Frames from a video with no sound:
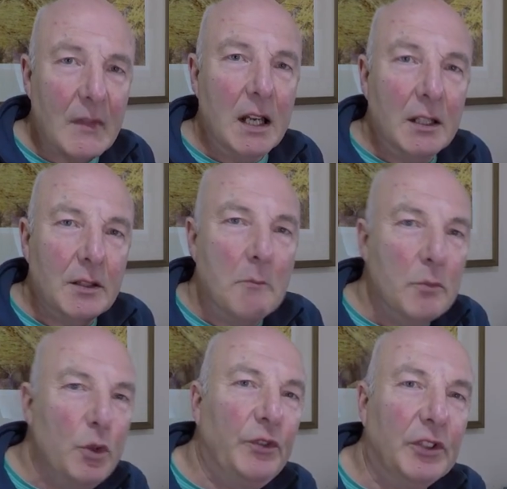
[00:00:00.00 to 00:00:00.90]
and
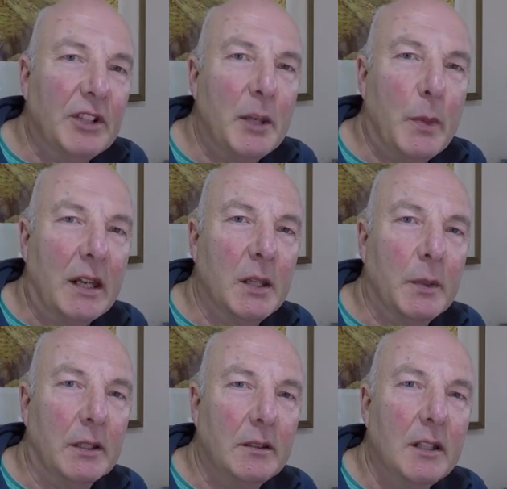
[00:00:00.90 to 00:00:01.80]
move your day back a
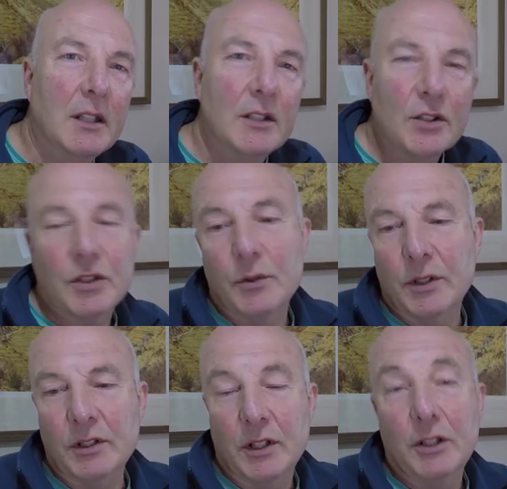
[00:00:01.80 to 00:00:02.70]
bit so
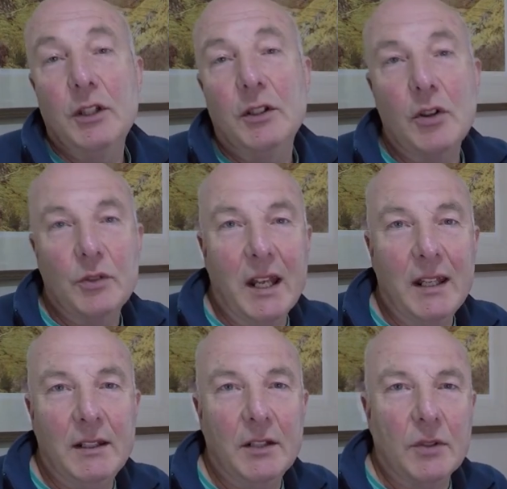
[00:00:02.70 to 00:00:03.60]
that you don't get in
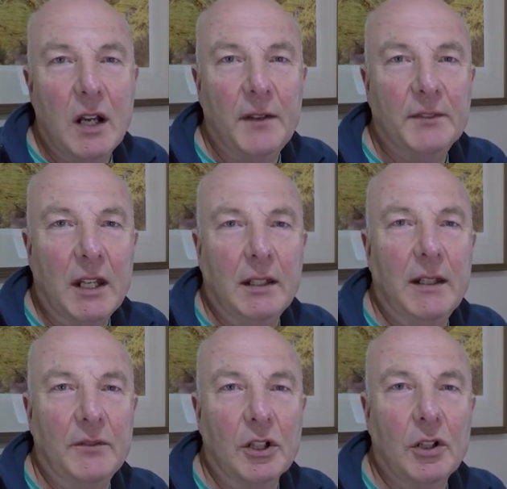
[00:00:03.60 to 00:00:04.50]
there till 10:30,
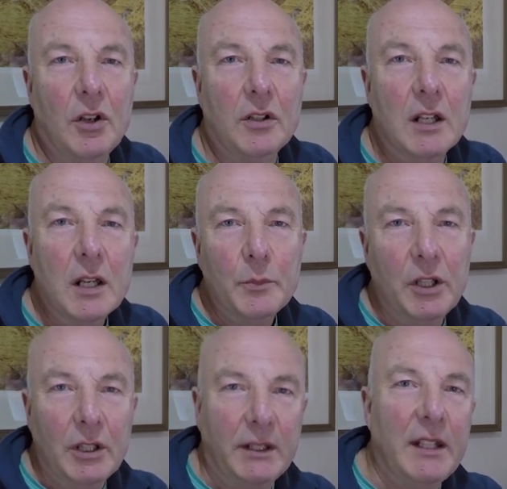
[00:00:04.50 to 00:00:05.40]
11 o'clock, but
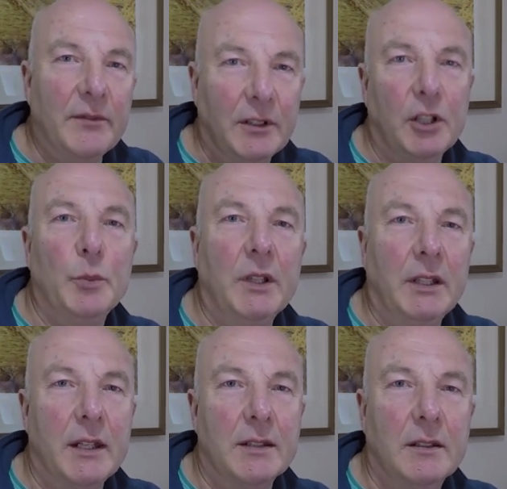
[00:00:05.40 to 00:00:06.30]
you leave a little bit
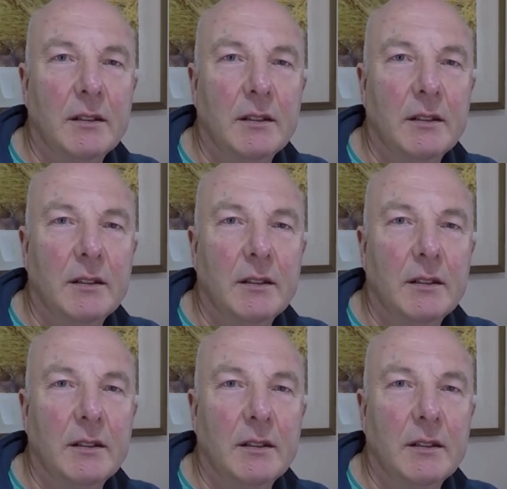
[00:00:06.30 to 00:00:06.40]
later.